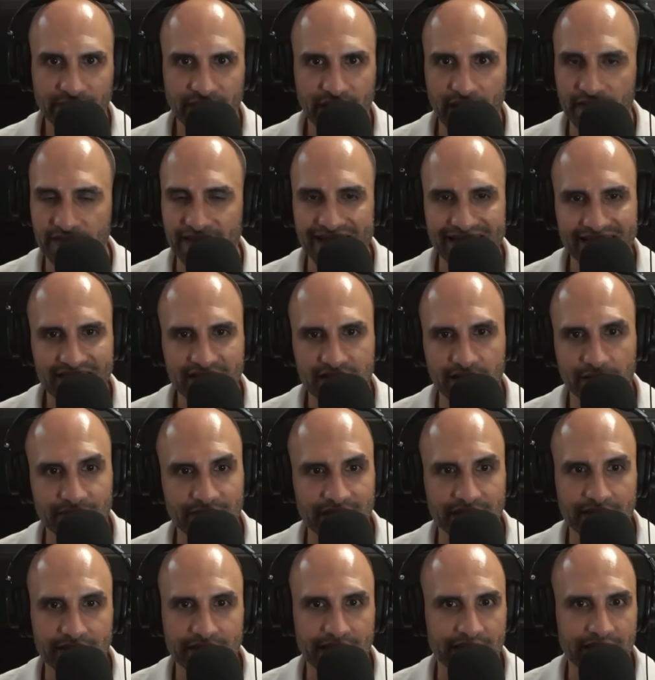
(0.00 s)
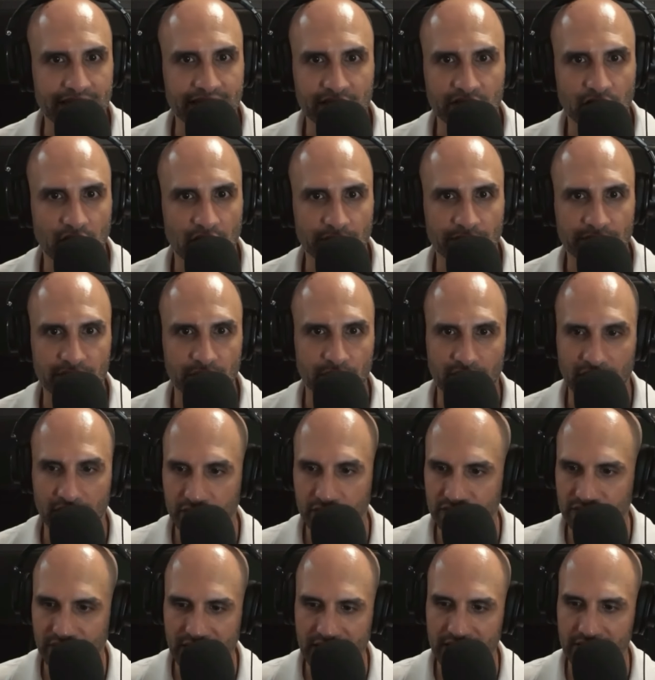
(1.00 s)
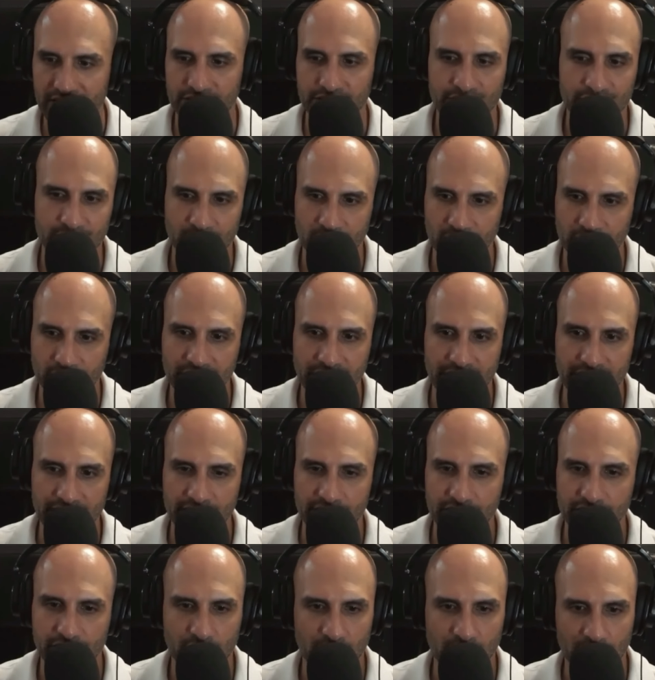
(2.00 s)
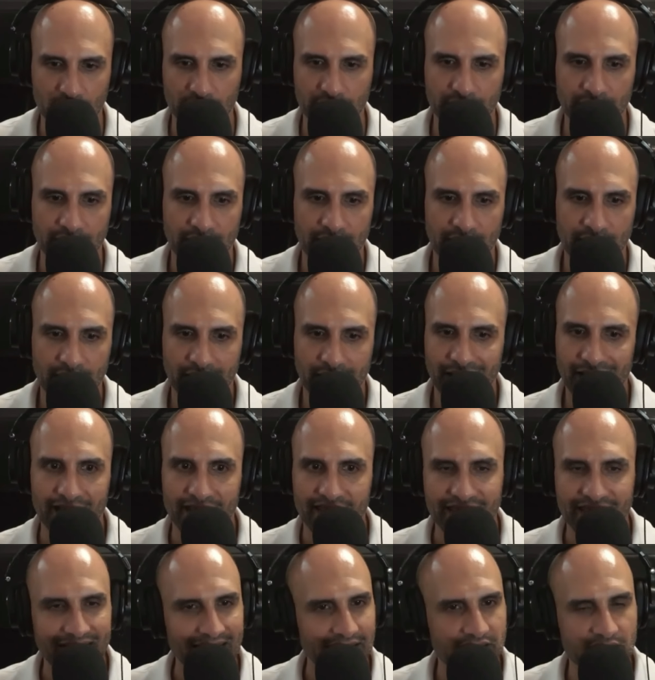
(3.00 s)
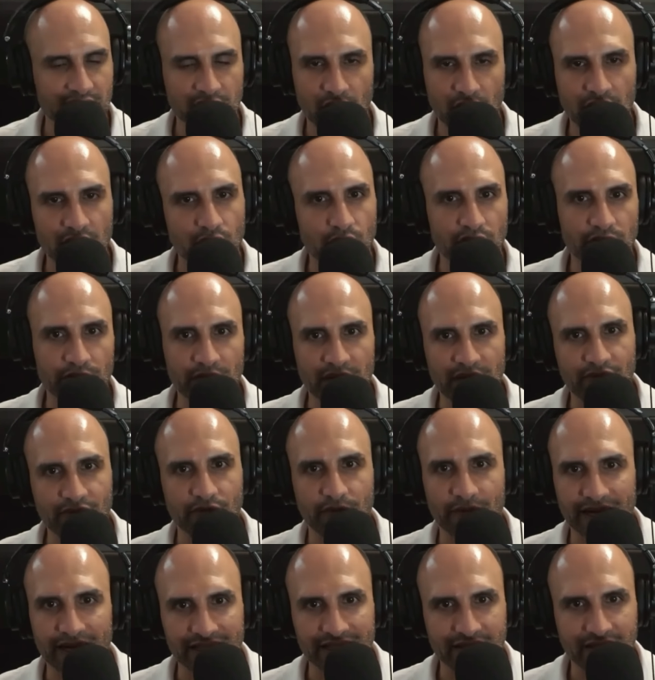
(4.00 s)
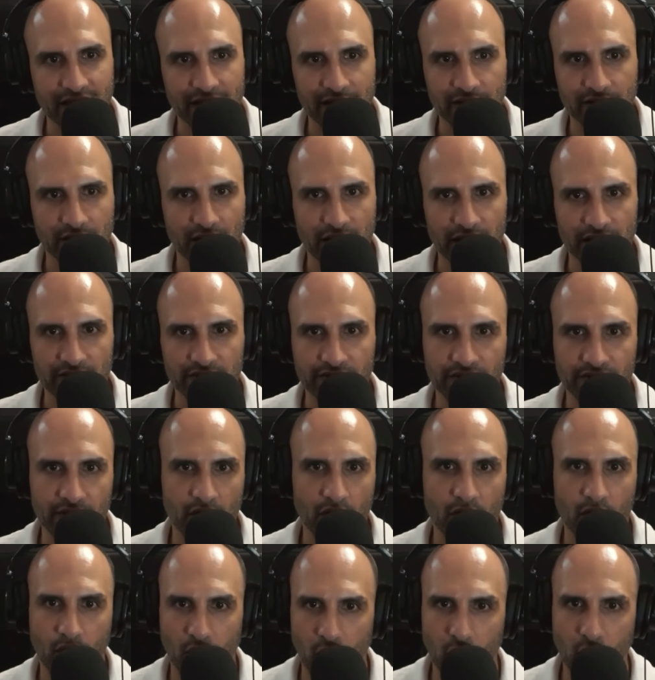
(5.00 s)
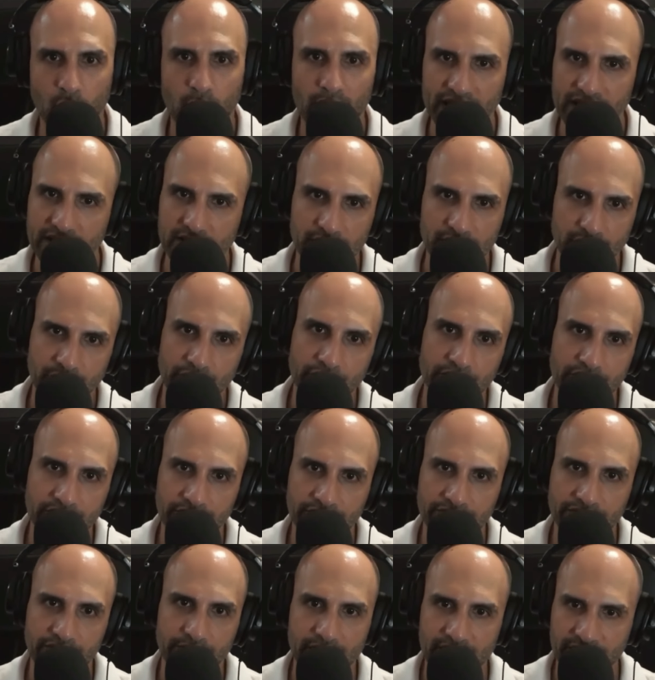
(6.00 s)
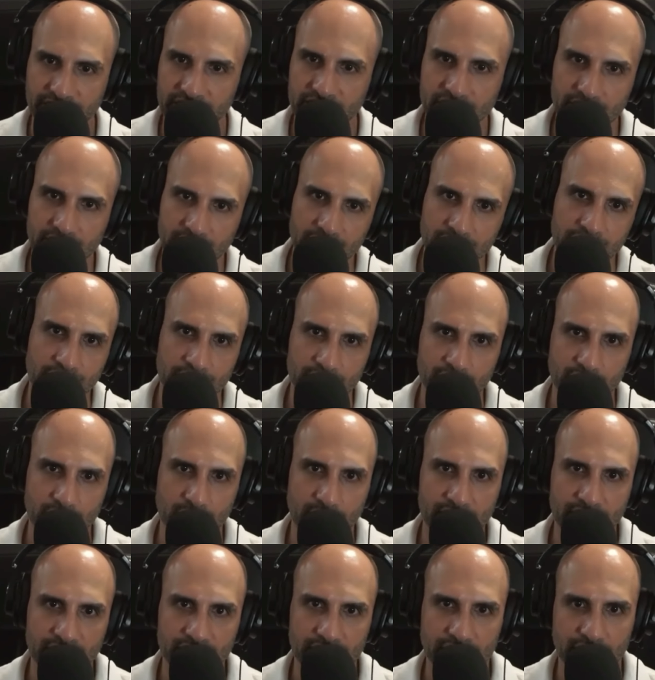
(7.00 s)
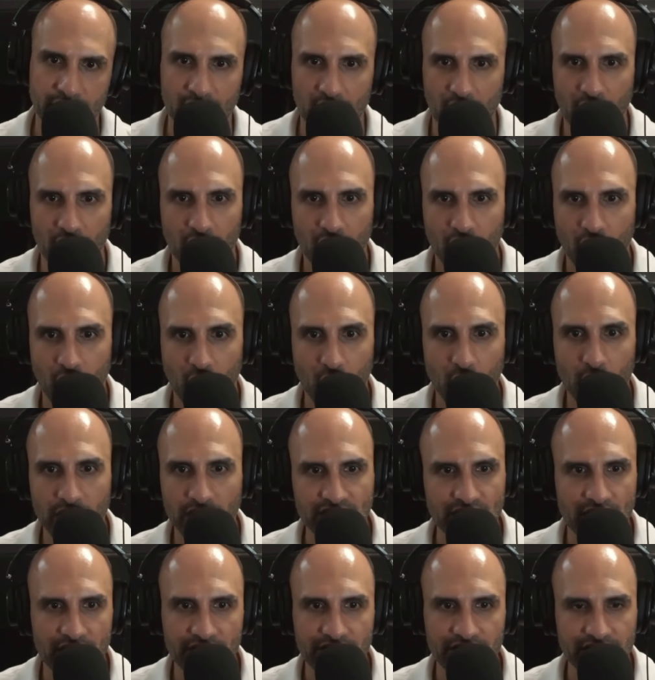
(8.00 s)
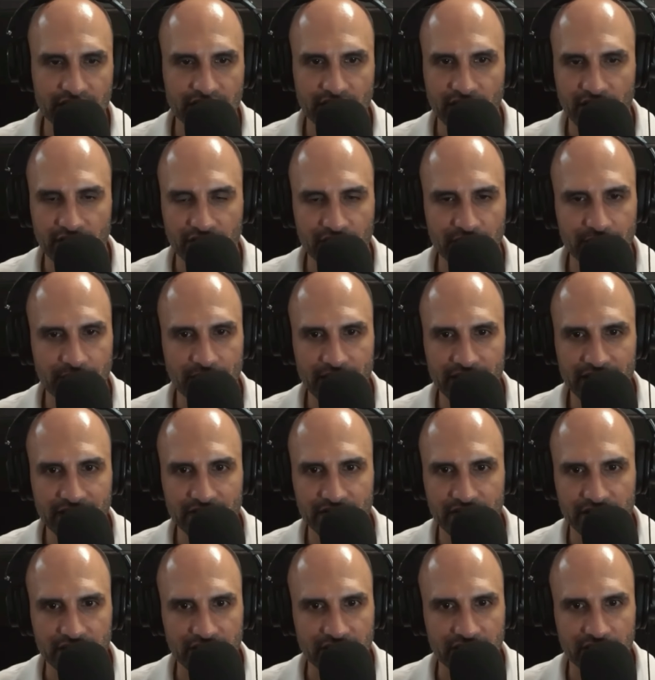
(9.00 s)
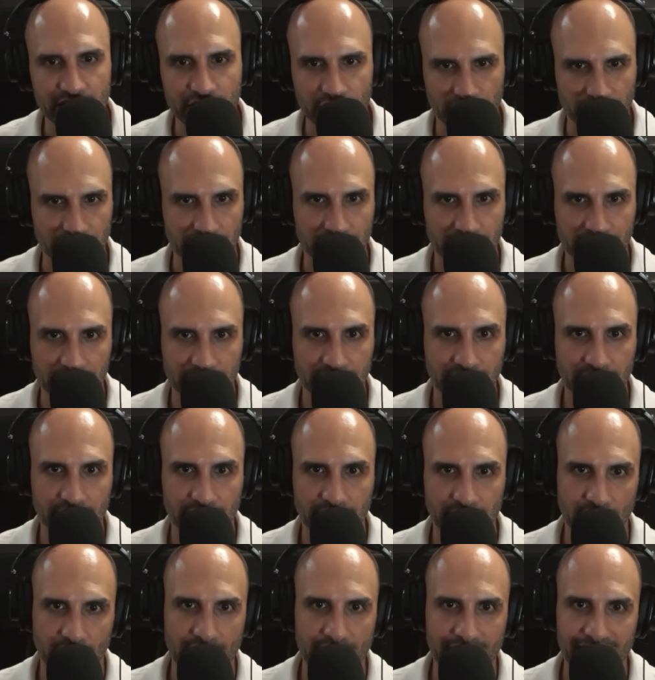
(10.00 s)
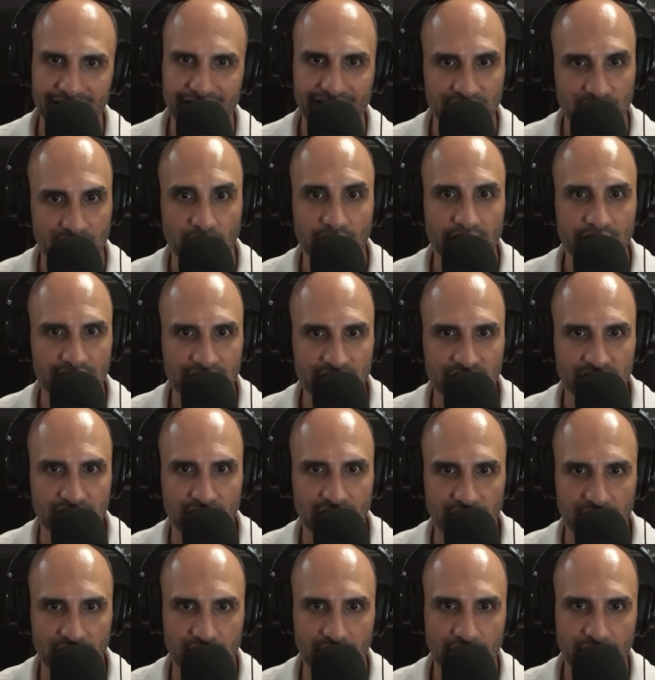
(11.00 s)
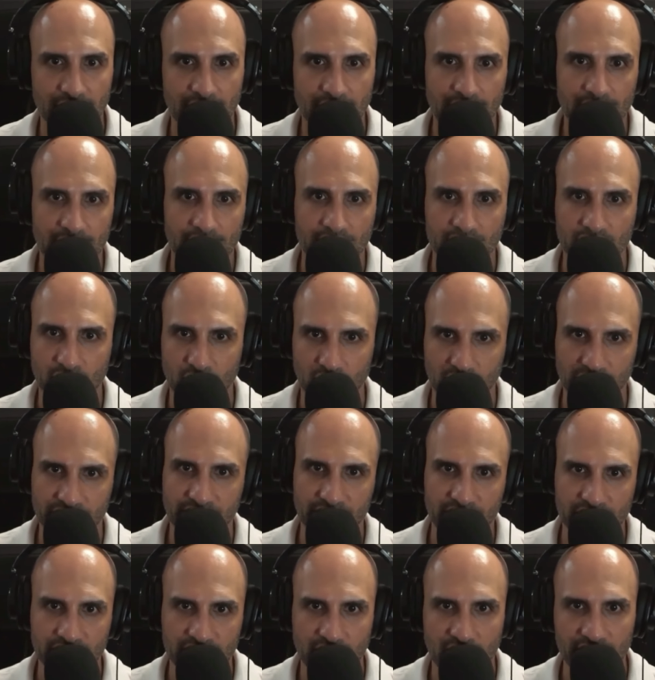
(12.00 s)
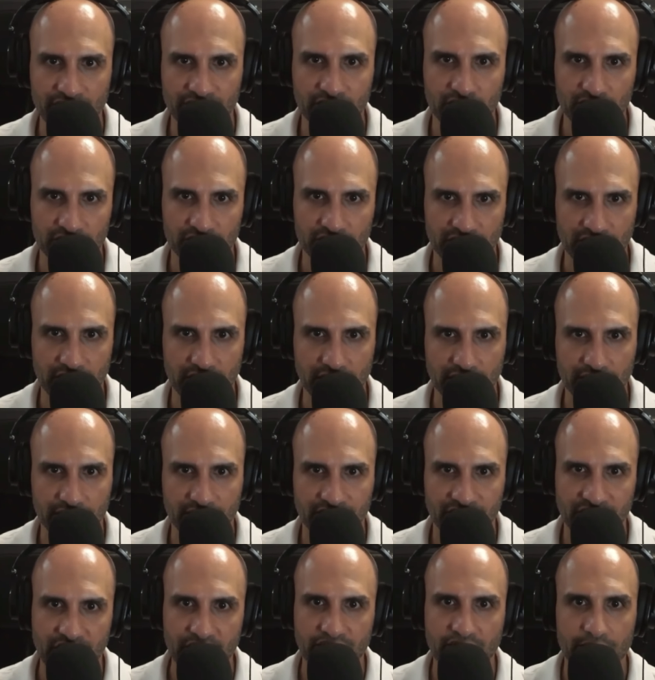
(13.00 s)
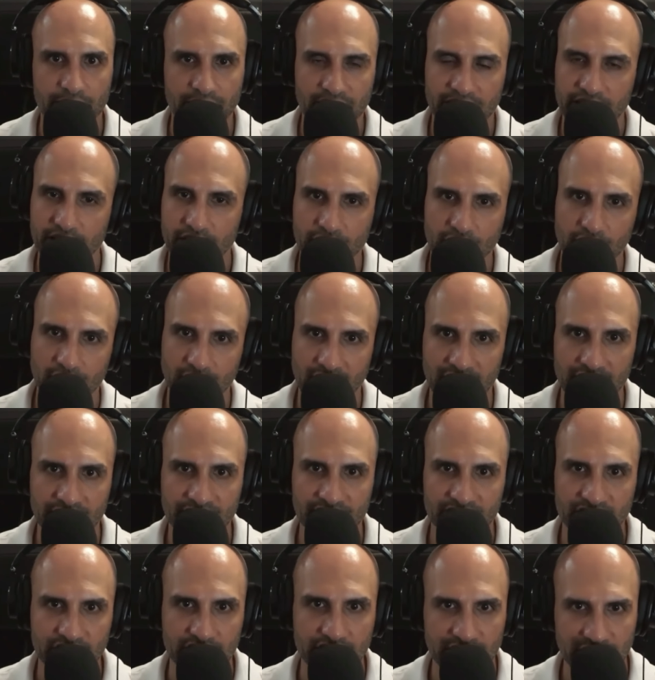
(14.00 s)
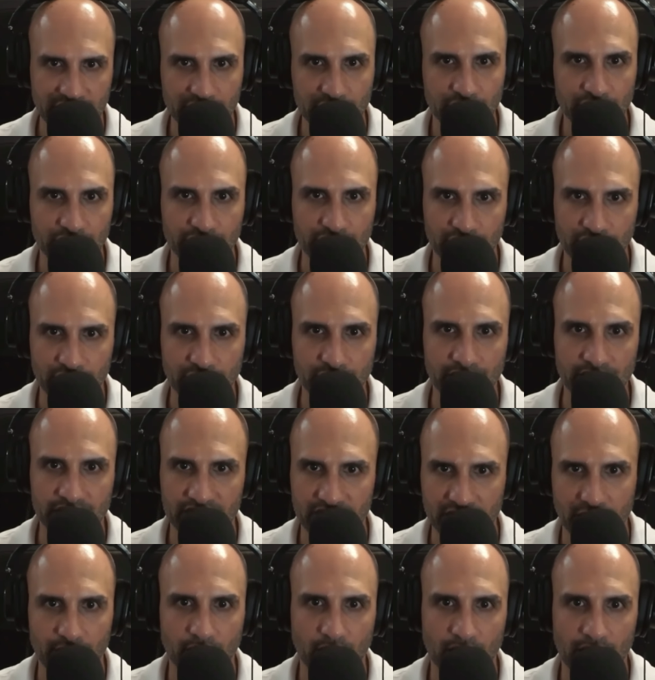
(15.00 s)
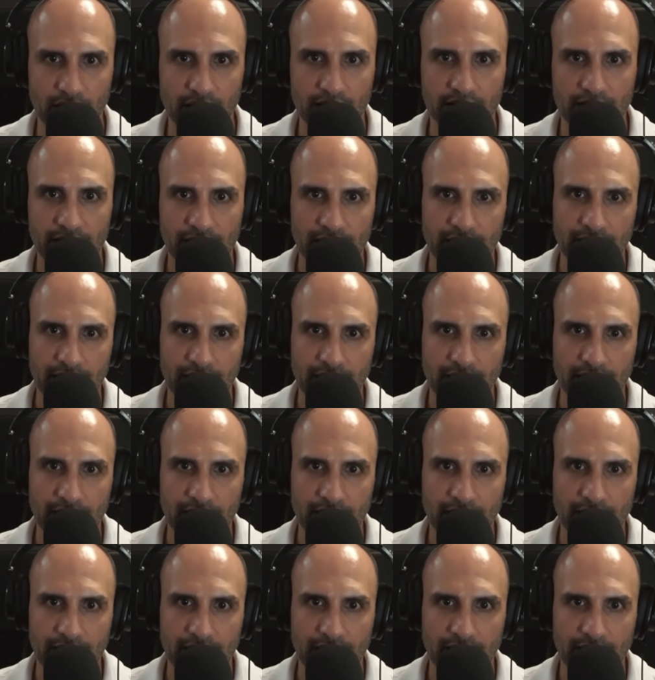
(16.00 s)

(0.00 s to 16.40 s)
And that's something that he taught me when I was 9 years old. And that stuck with me for my entire life. Always learn from every single situation. He said, everybody is a teacher, right? That's not his saying. It's an old philosophical saying. Everybody in your life is a teacher to you in some way.